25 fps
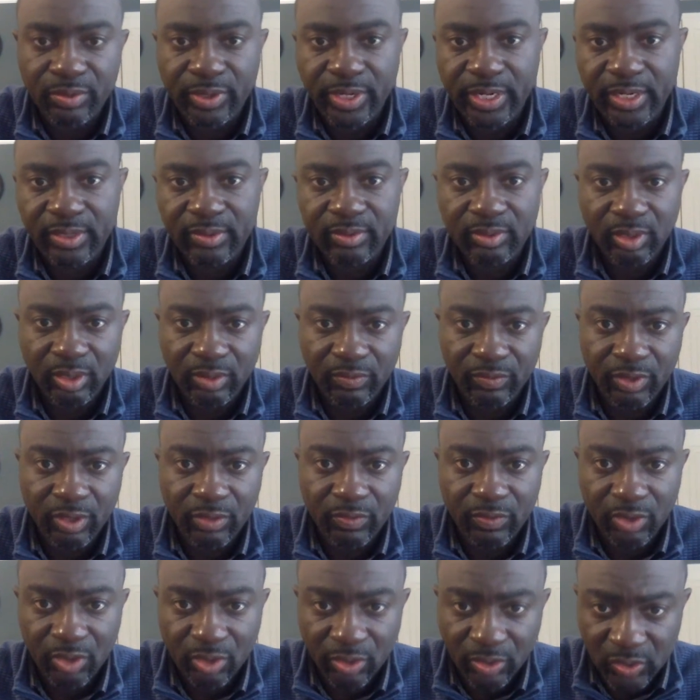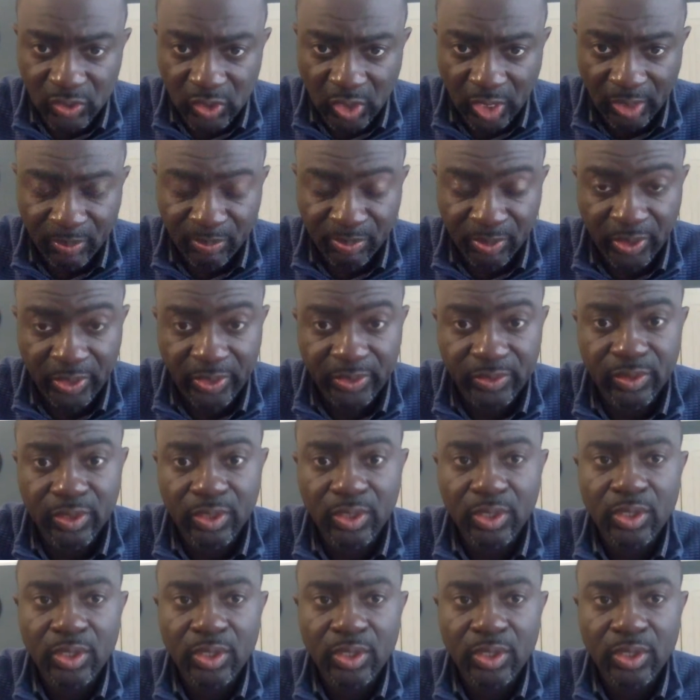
right? They've given you a site plan.